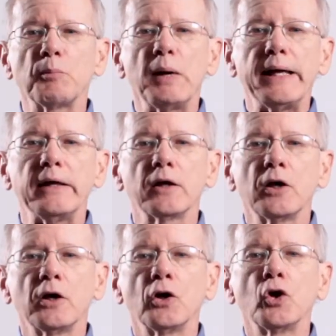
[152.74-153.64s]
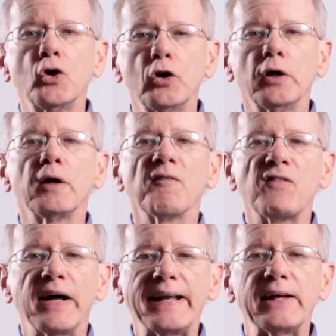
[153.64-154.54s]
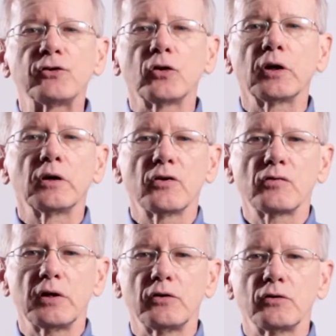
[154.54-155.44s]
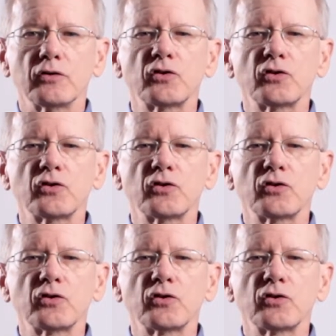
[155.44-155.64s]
make good financial decisions.